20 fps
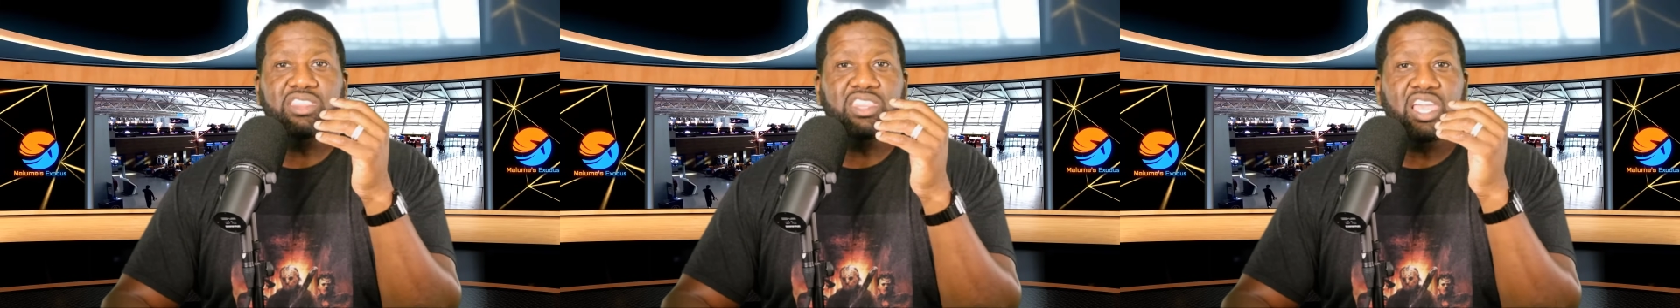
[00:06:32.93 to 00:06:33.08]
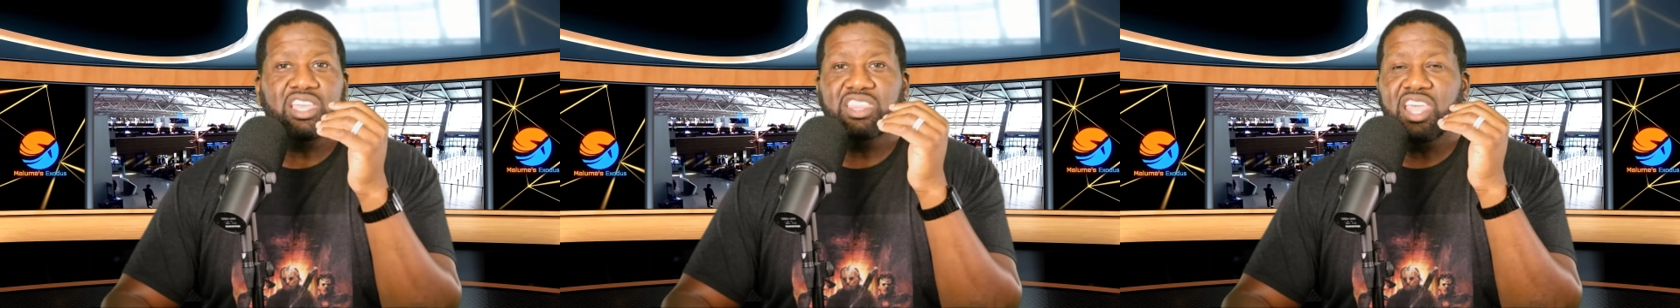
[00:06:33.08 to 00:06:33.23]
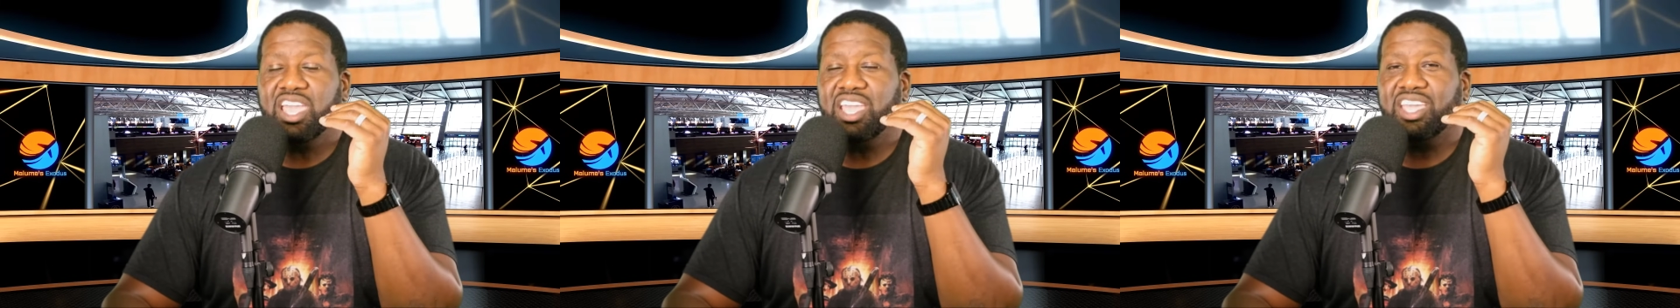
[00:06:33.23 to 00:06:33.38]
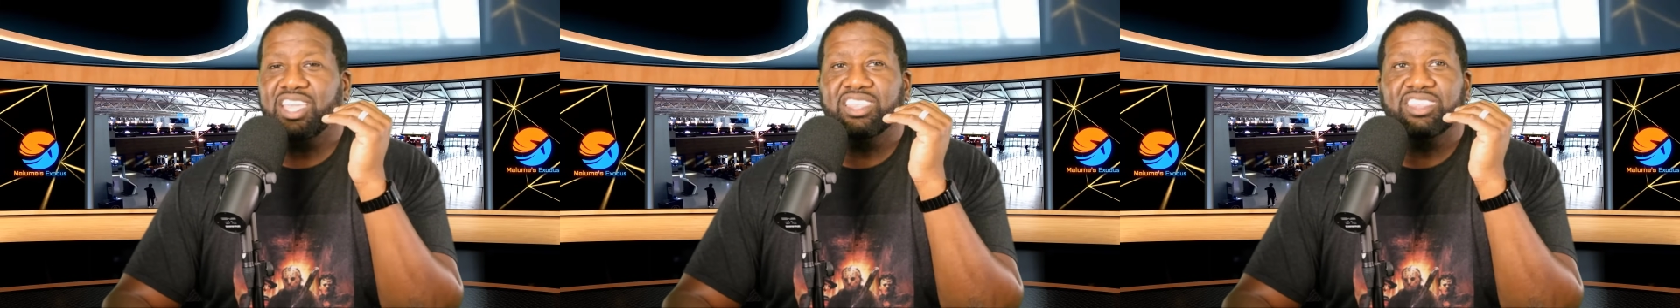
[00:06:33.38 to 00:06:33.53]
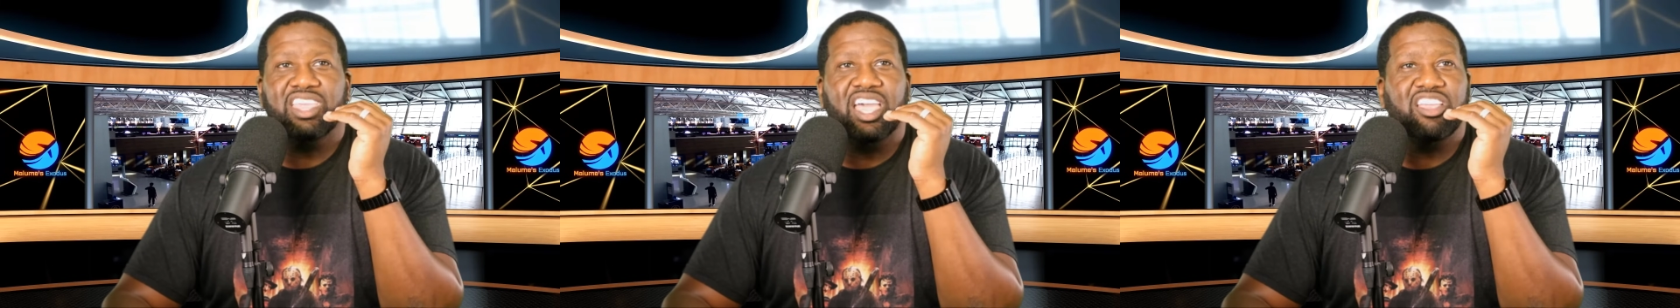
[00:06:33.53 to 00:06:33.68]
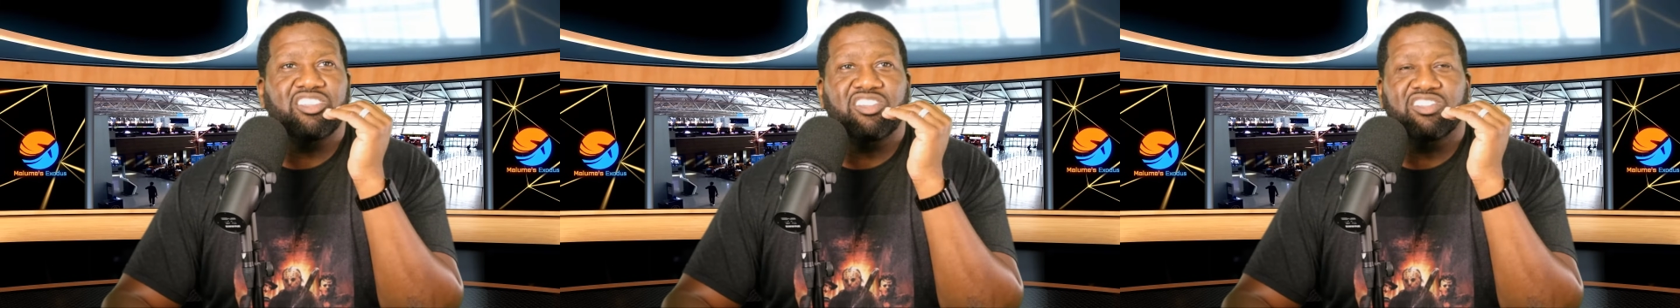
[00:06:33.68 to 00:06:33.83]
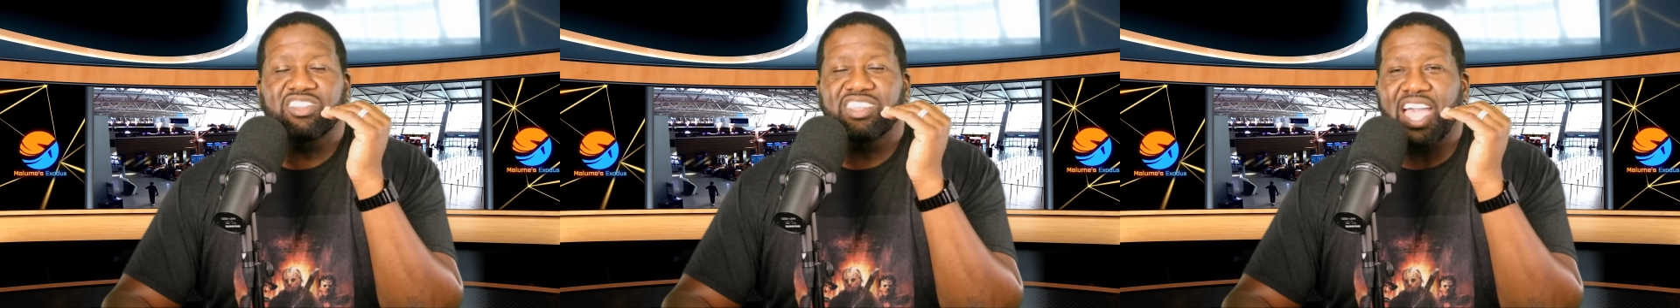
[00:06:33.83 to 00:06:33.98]

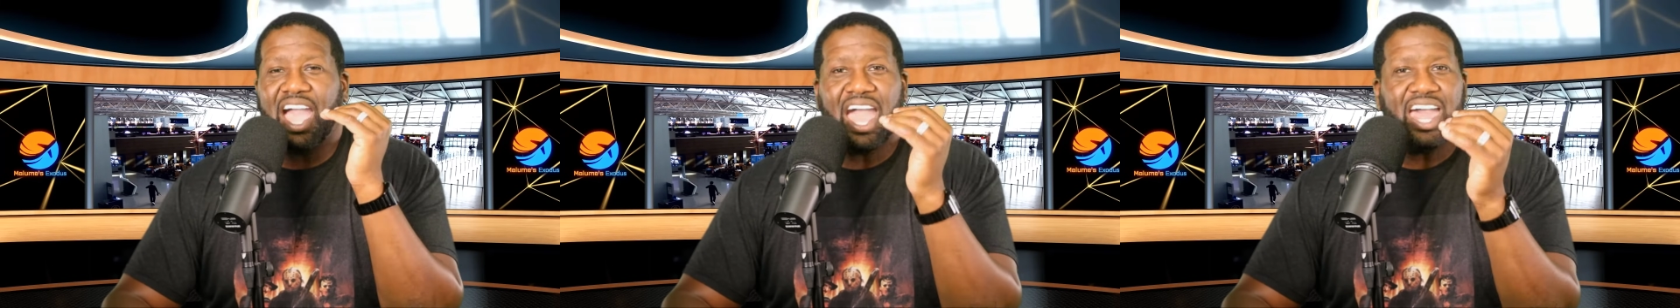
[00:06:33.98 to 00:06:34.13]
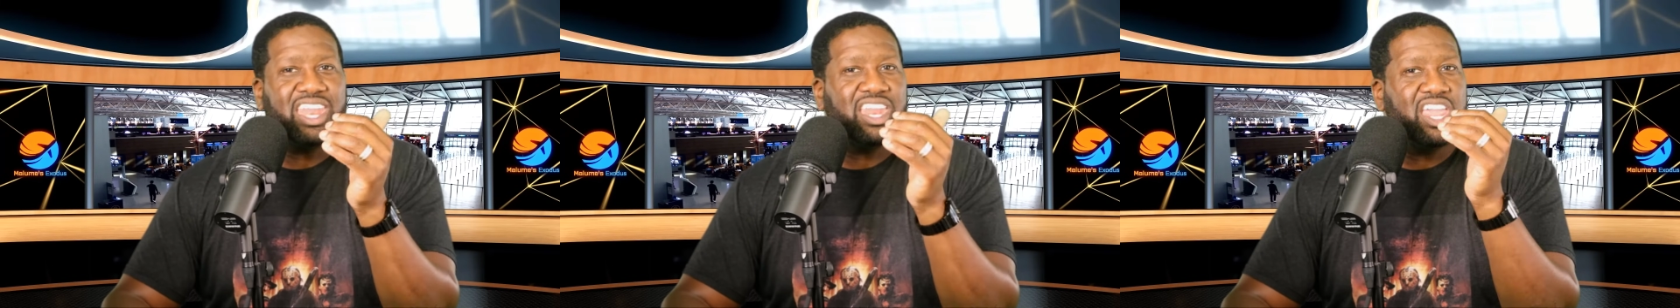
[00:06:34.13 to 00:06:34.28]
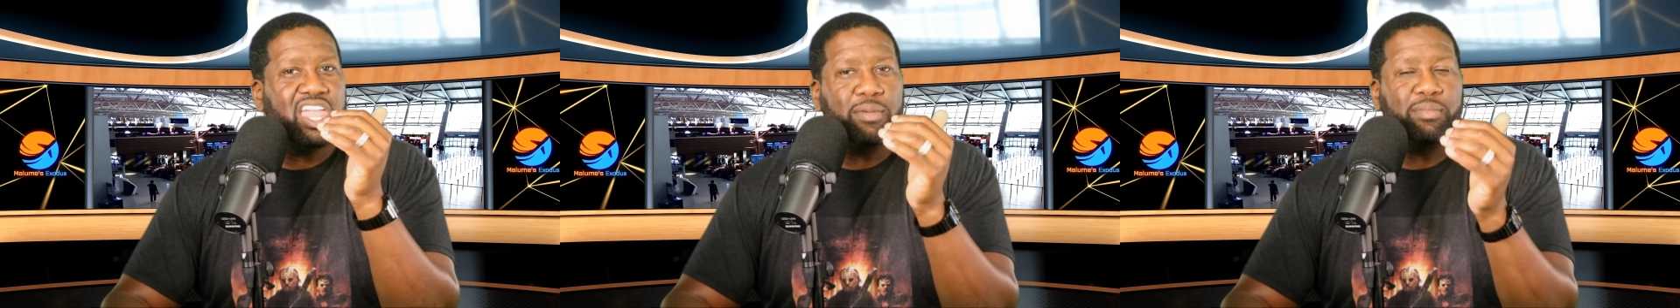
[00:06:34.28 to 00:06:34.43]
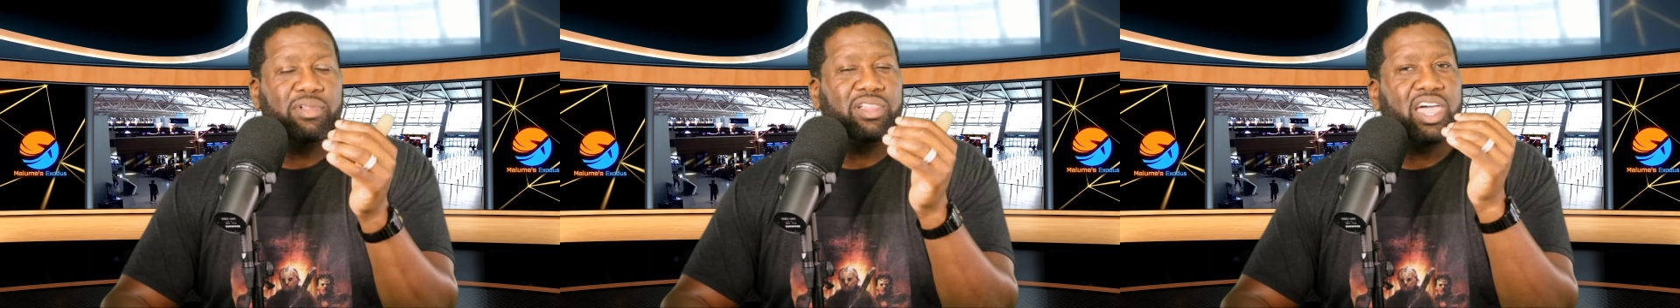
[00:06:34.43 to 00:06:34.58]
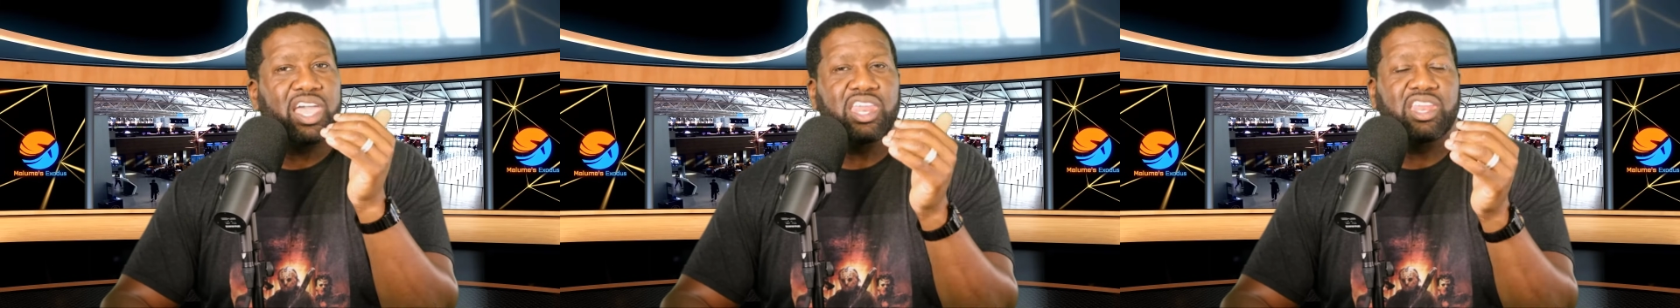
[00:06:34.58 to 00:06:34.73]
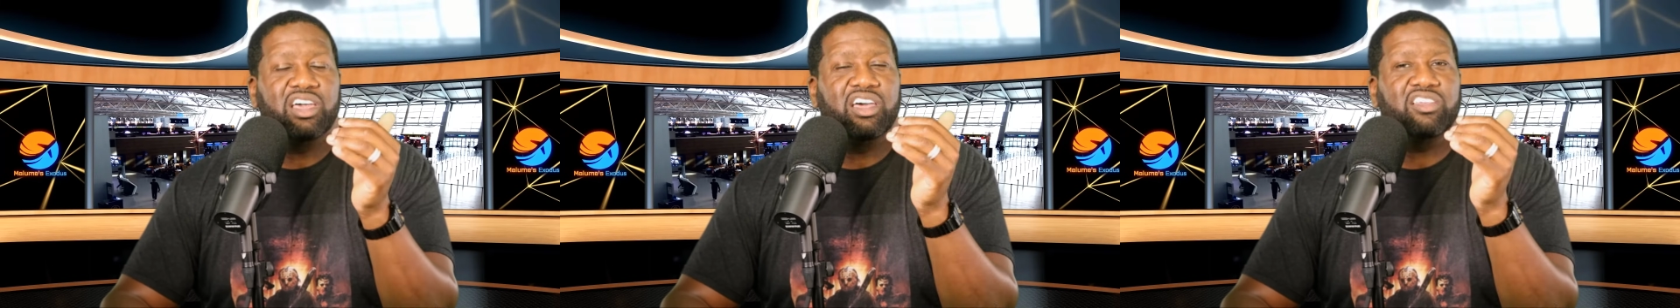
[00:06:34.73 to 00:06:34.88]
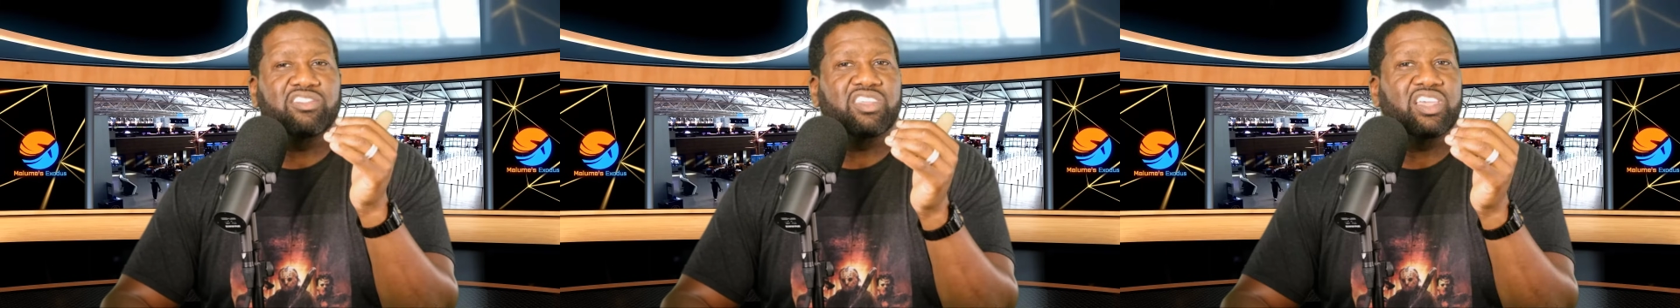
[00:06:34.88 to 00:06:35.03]
just got to
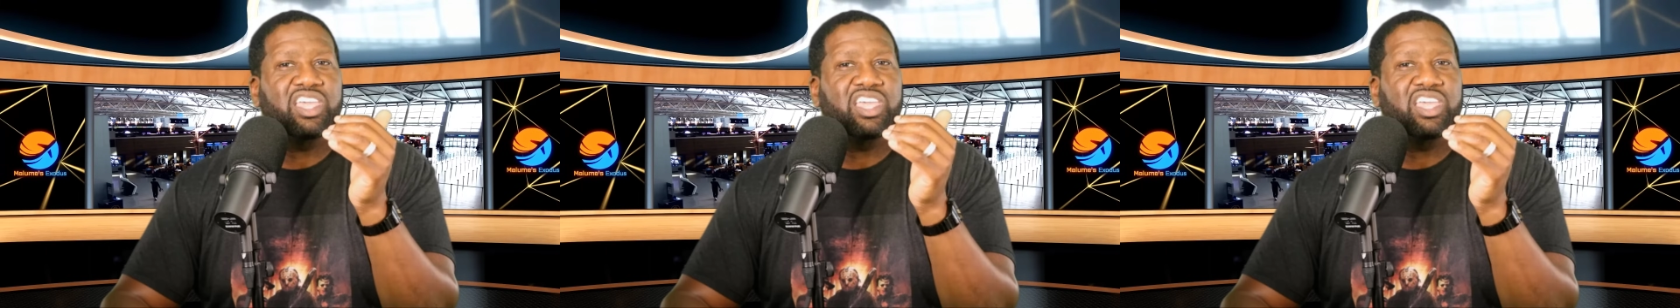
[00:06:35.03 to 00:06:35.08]
emulate us.